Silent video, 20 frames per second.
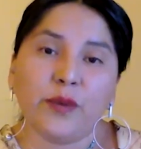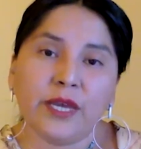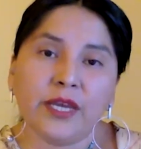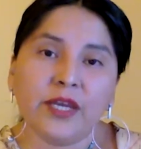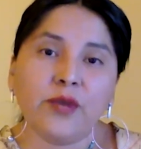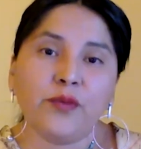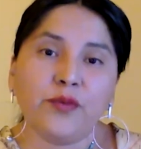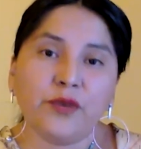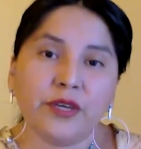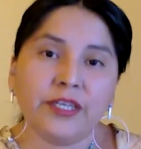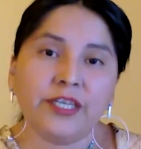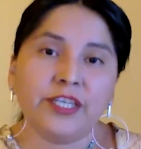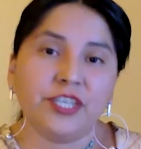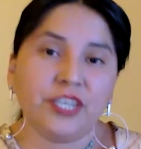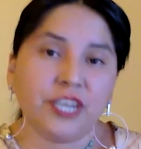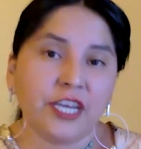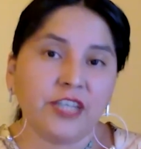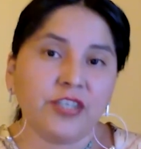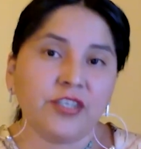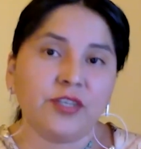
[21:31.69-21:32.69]
We can really
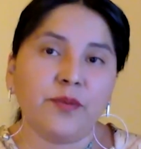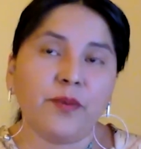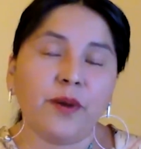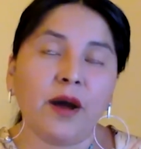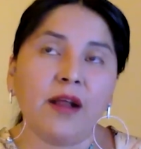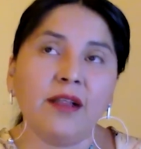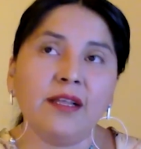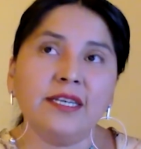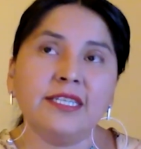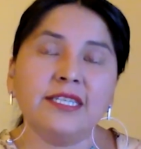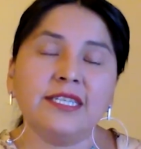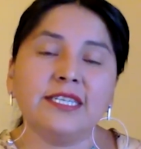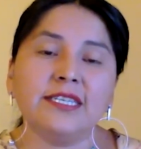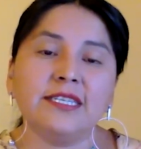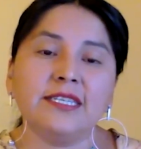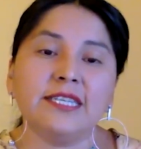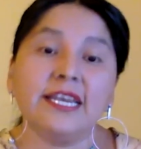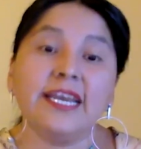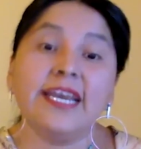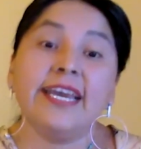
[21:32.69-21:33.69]
change the
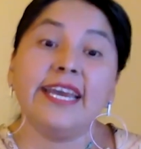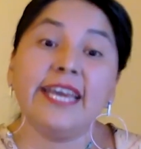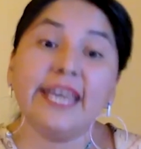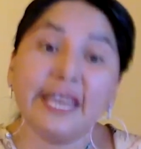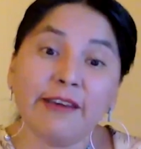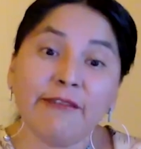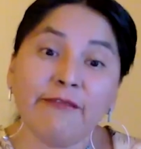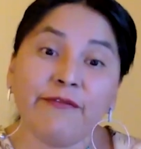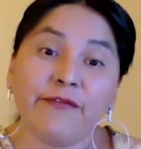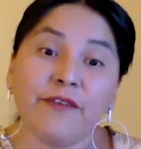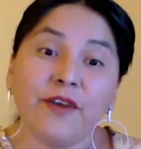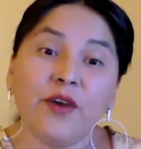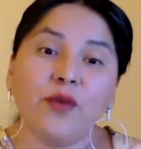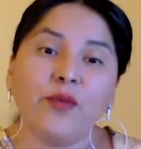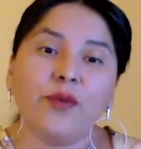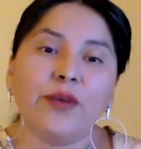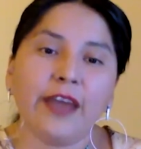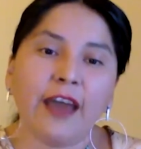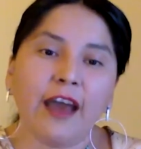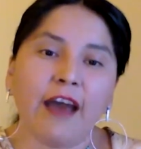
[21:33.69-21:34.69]
policies if
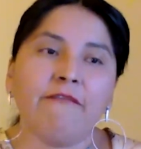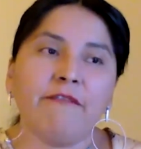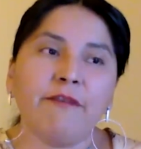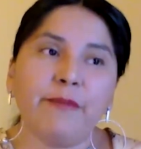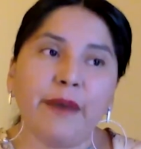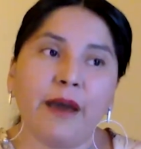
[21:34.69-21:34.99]
we have the